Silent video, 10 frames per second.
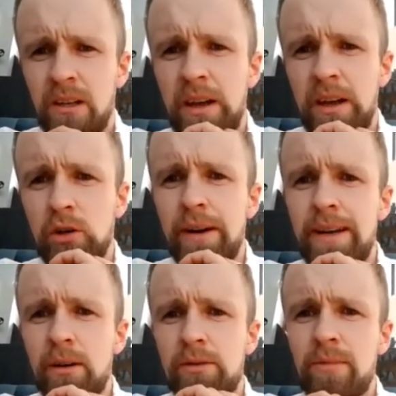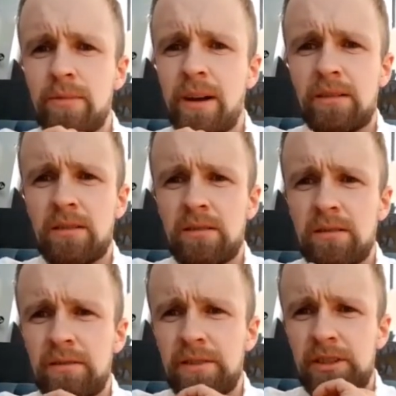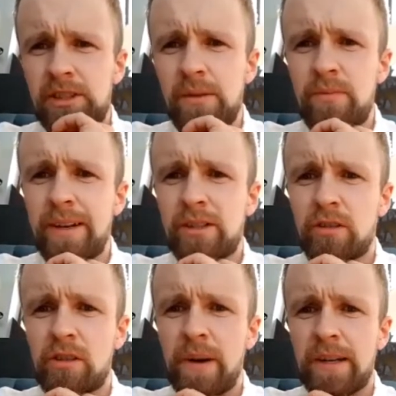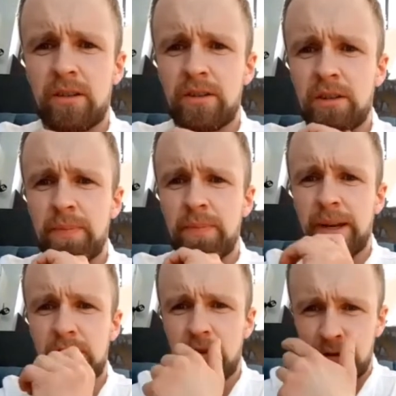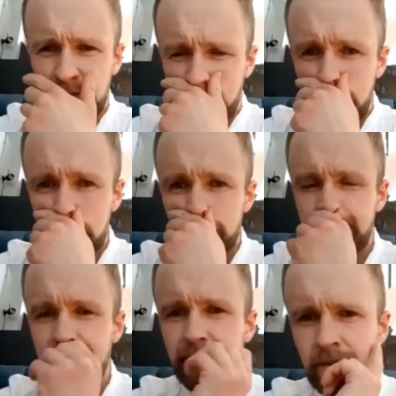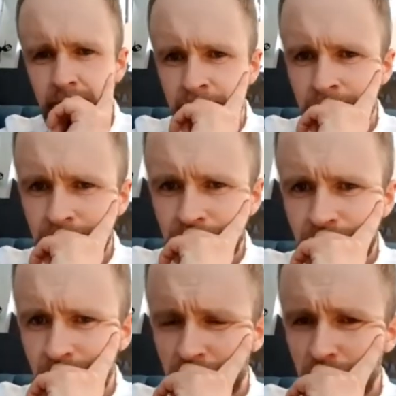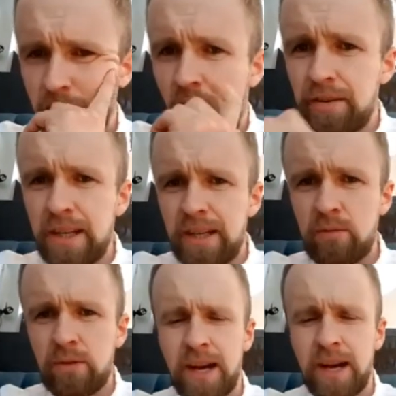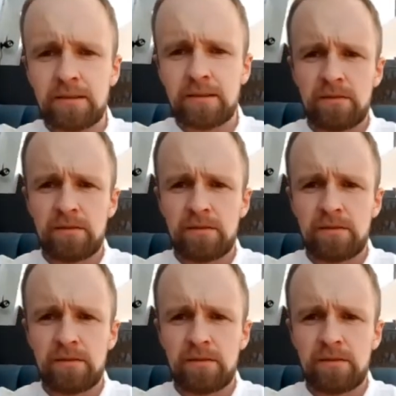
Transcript: There you go. Right now, tip that. Just tip the mix onto the bench there, onto the flour, and just start kneading it with your hands.